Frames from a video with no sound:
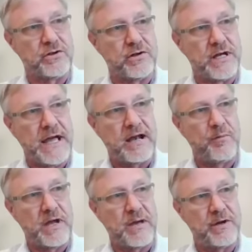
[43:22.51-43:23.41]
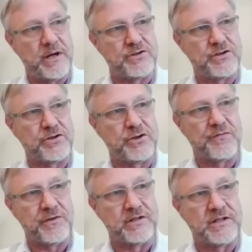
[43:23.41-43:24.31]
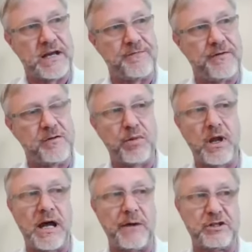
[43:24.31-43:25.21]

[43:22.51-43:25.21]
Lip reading: to the Alabama Institute for the Deaf and the Blind,